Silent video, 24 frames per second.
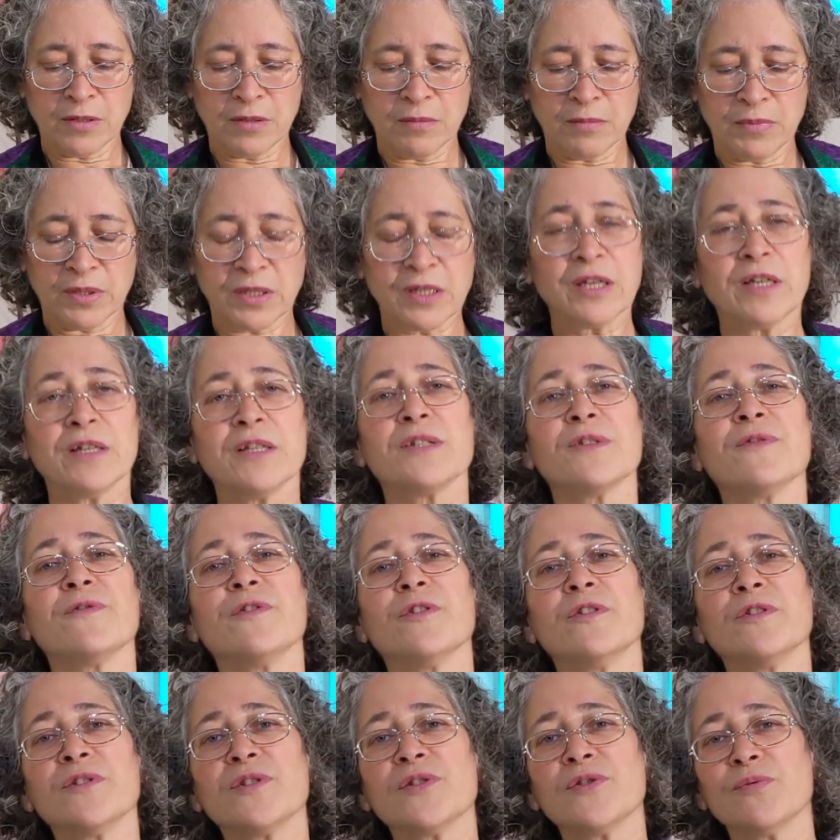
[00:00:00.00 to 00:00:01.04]
Because
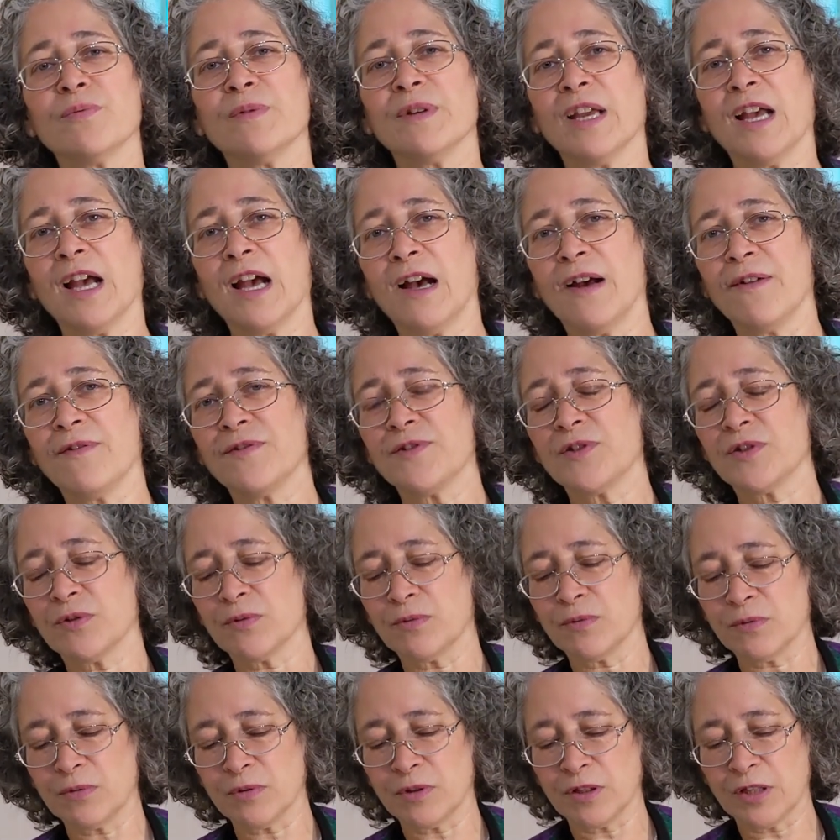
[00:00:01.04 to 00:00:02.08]
first we have
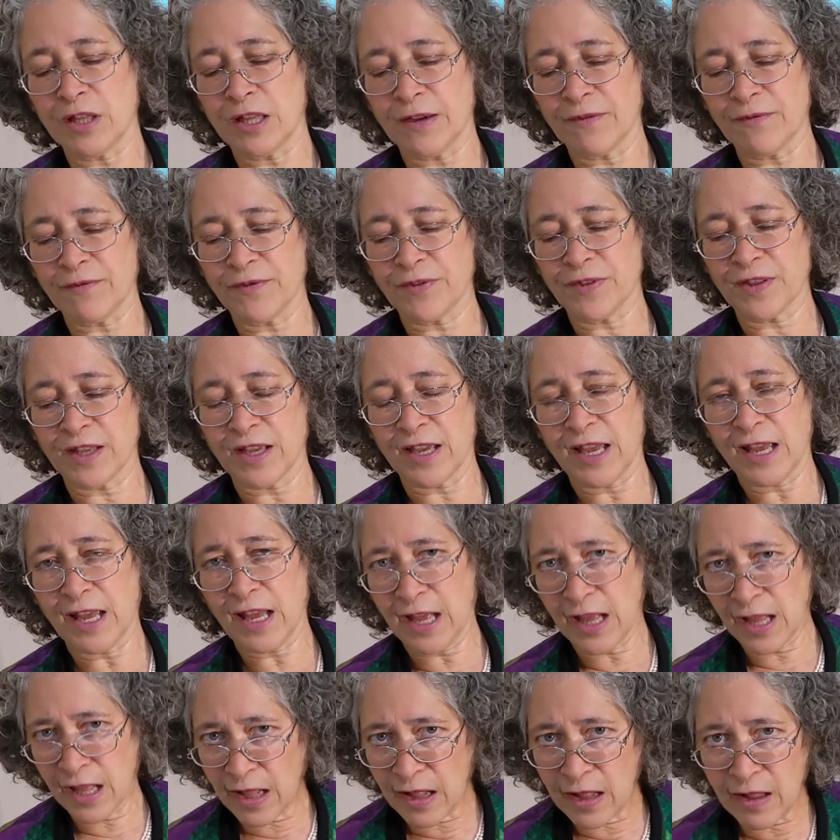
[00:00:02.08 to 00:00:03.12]
to love the
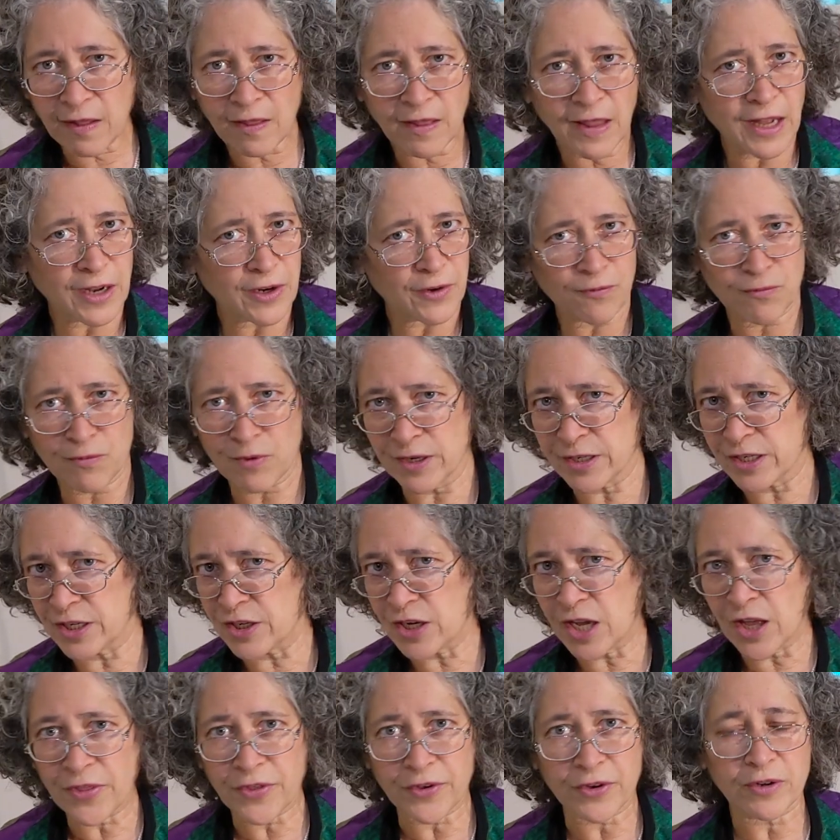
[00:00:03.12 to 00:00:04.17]
hell out of one
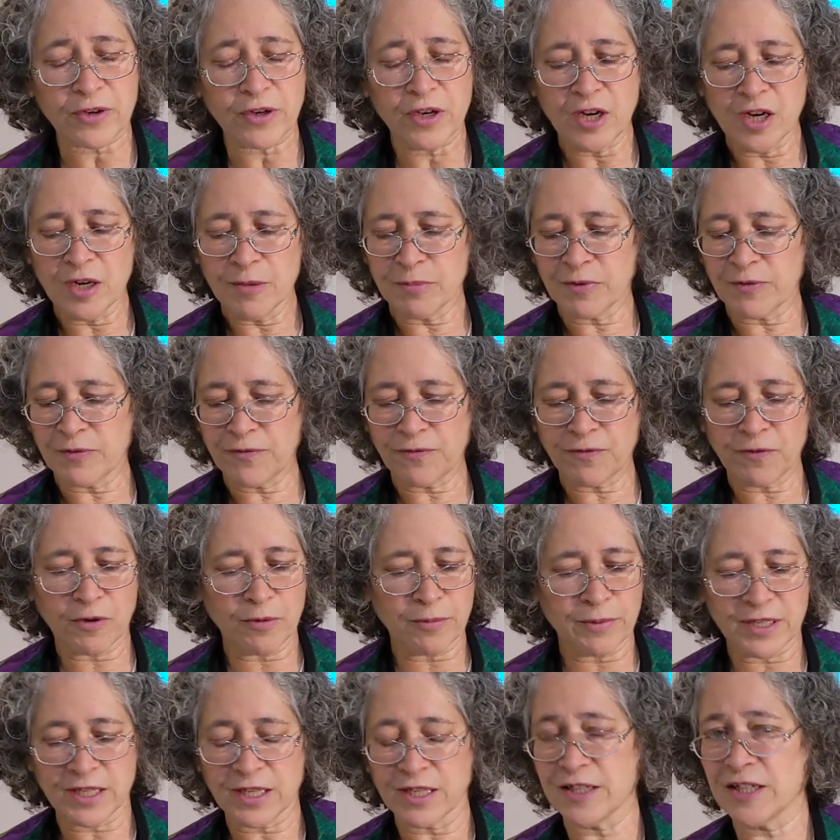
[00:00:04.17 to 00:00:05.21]
another before
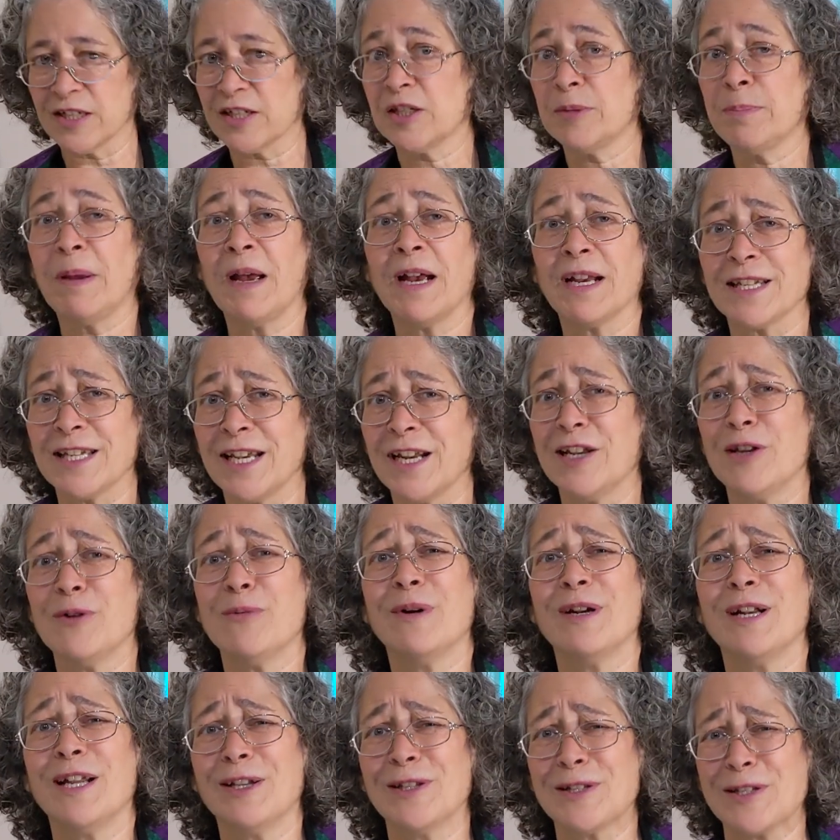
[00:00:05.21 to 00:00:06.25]
we can expect
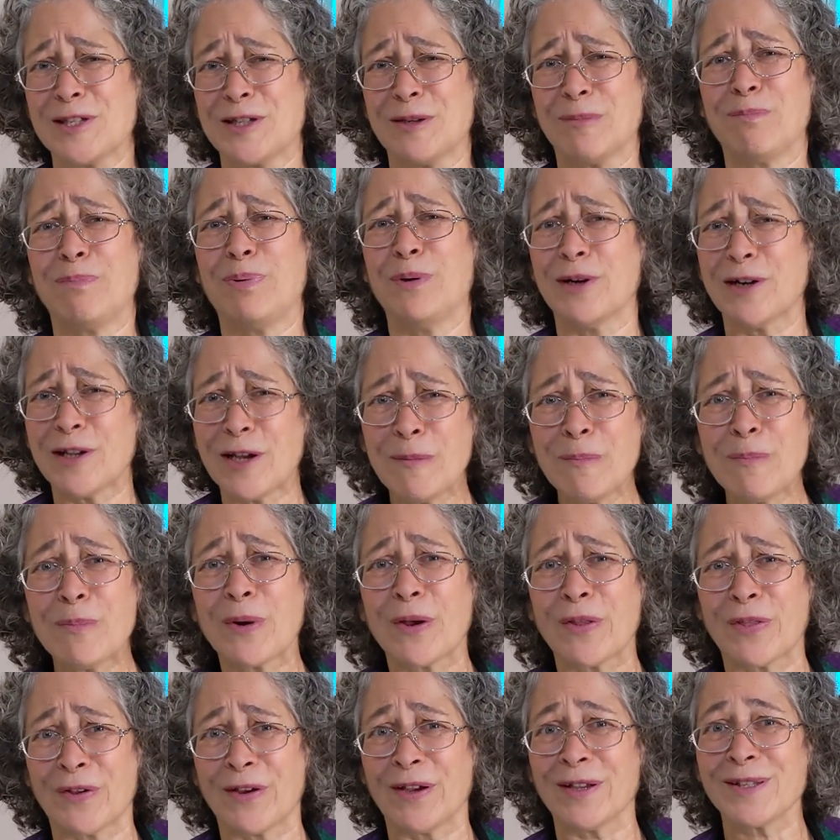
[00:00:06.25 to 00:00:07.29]
anyone else to put up
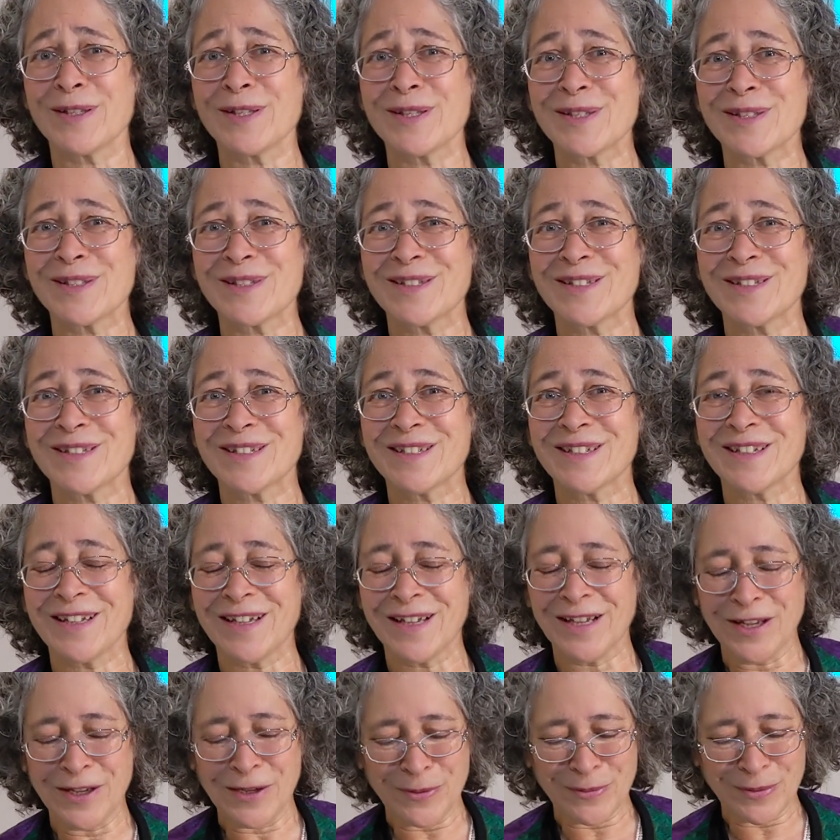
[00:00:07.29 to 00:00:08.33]
with us.
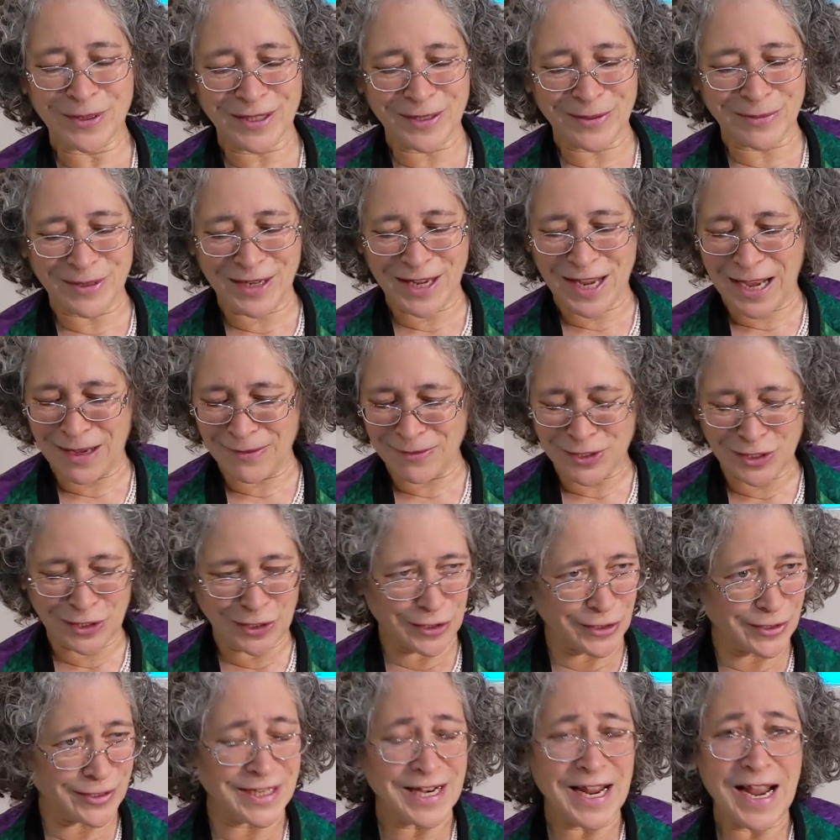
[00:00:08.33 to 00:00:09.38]
We have to
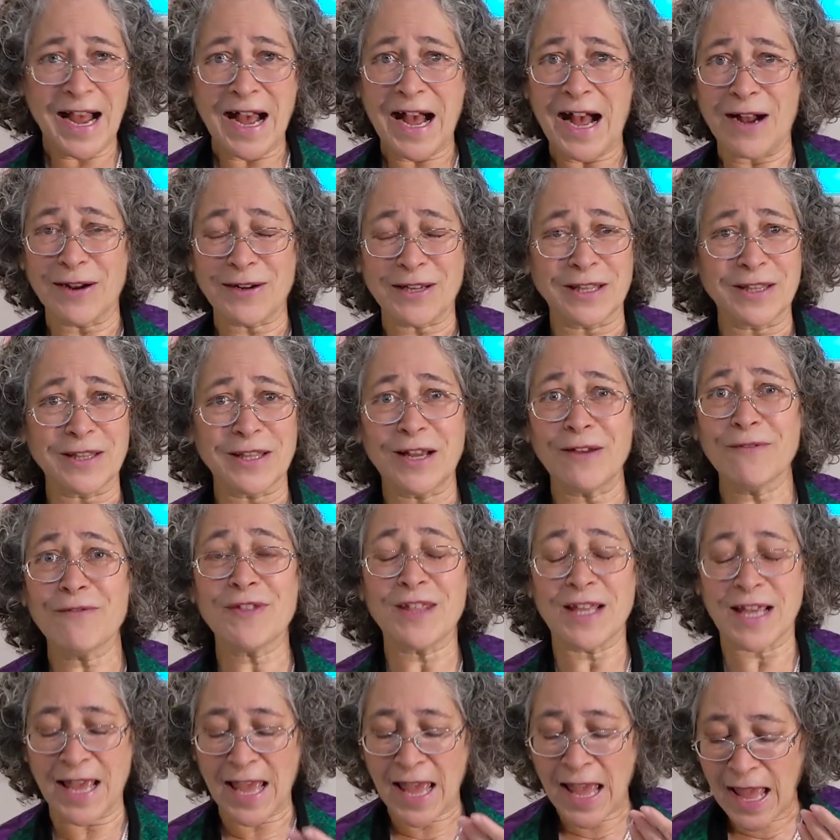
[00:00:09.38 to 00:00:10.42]
learn how to love
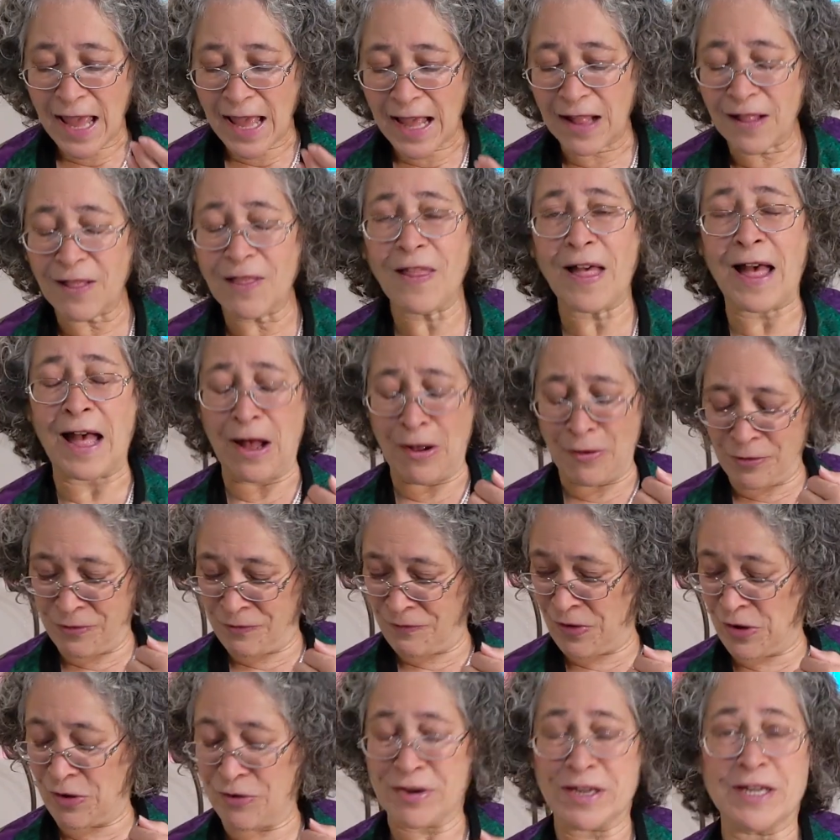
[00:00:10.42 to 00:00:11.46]
the hell out of
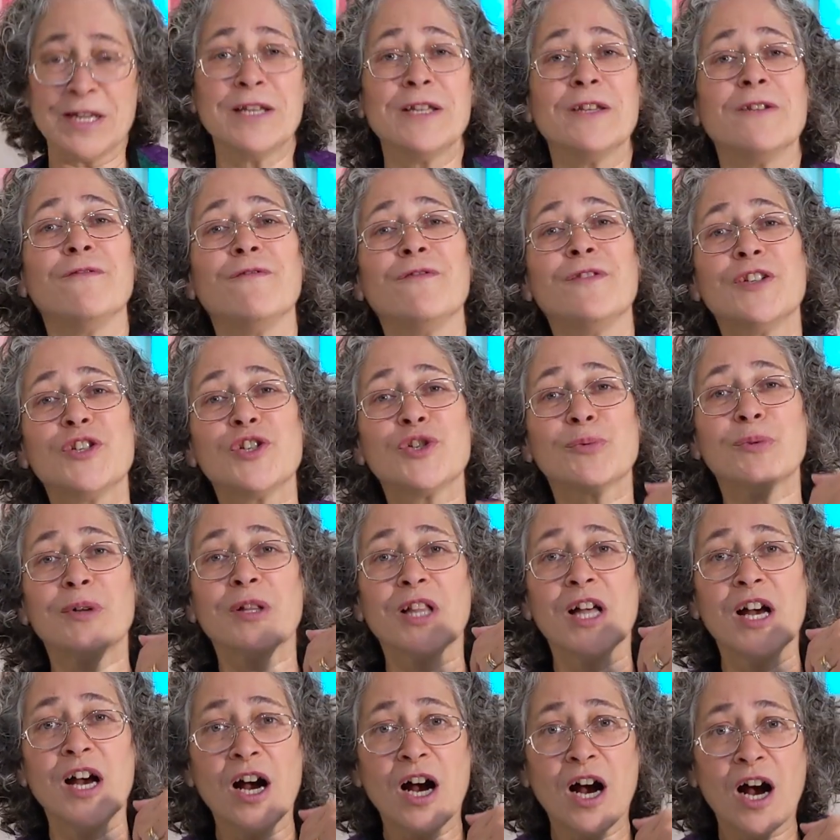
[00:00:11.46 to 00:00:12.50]
our
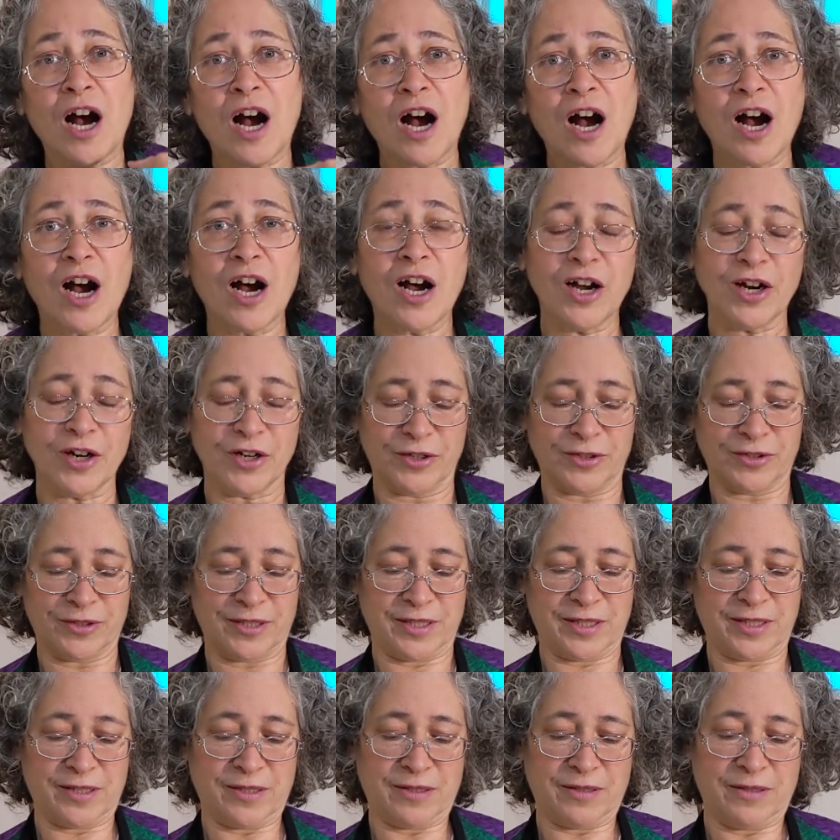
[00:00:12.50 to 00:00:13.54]
individual
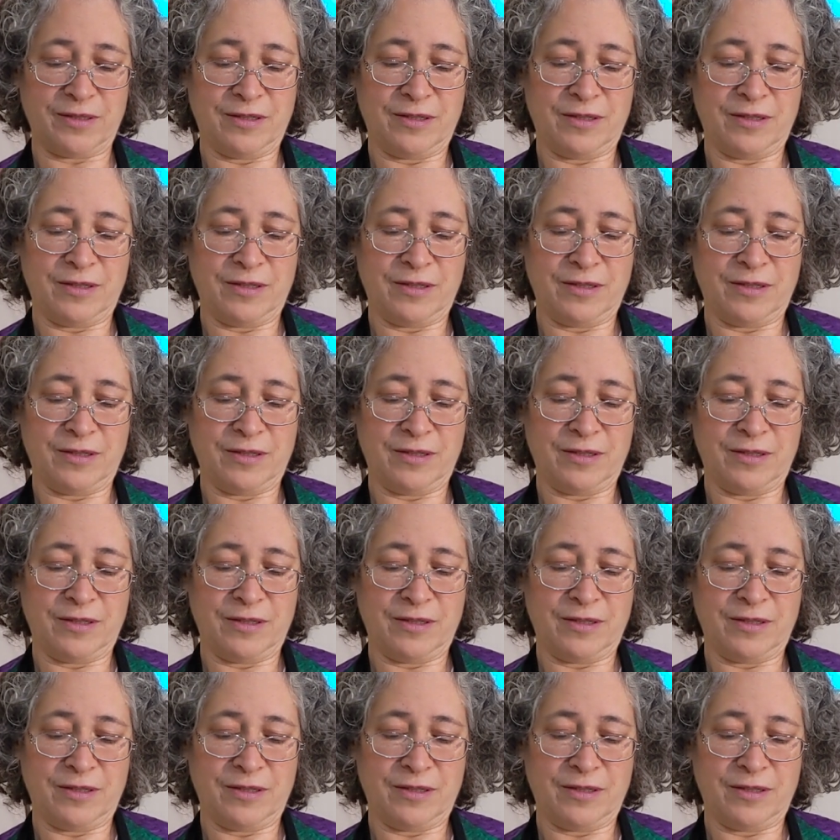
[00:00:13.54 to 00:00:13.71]
hearts